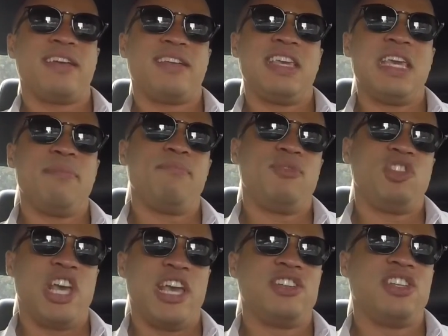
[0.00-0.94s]
keep
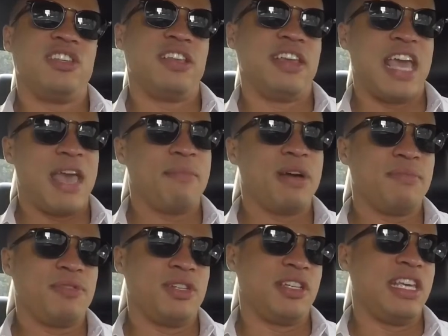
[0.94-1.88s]
changing the game
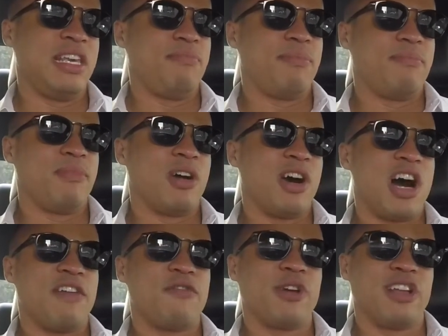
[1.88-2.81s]
up, to keep
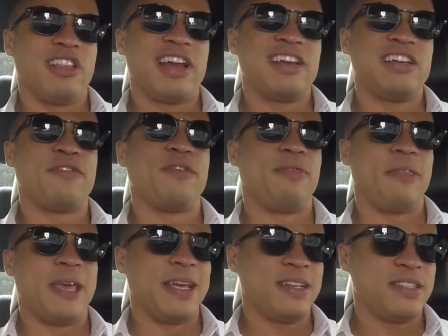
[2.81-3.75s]
offering a lot of different
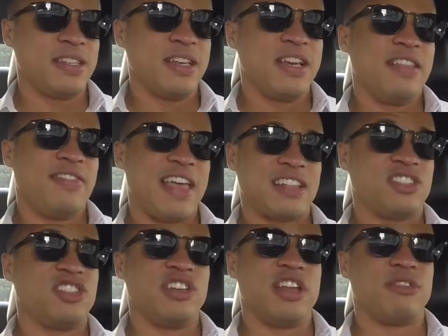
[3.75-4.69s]
things,
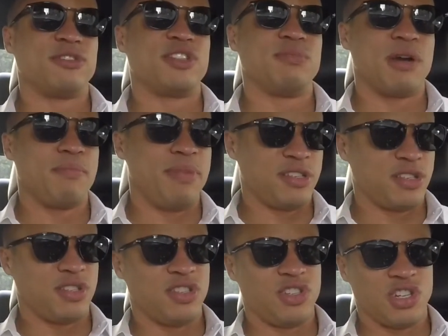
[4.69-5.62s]
that's another smart
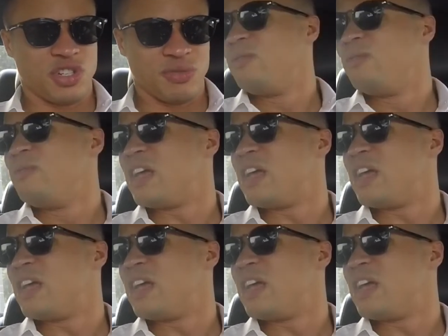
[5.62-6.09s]
business decision.